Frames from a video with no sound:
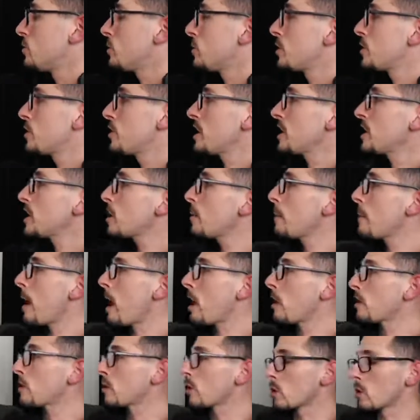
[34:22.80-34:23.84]
think
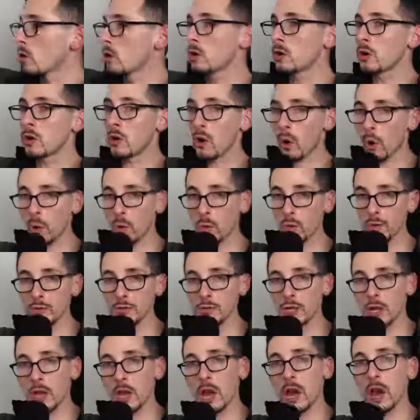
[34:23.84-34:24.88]
about your goals
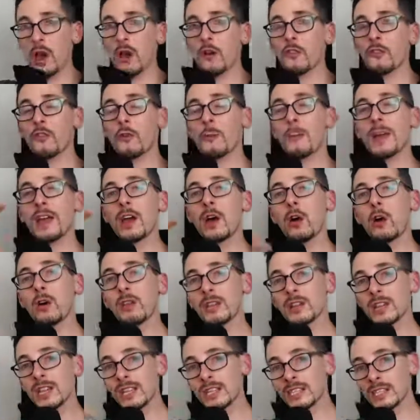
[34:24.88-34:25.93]
from a
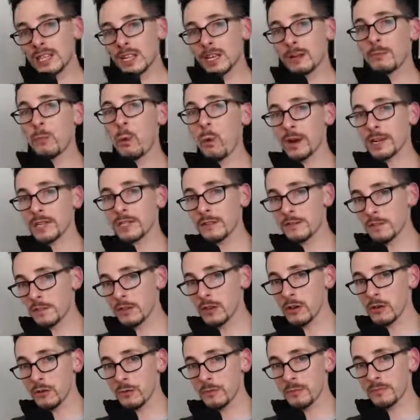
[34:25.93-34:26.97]
holistic point of
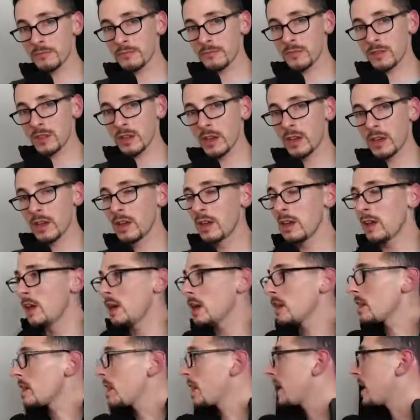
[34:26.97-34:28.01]
view.
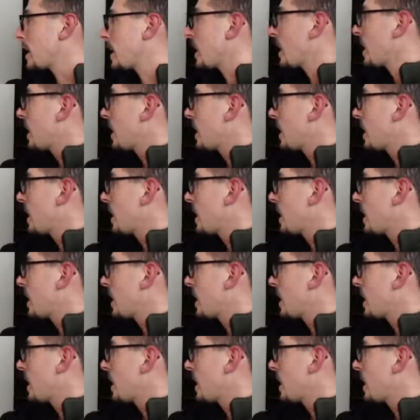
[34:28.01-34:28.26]
Like,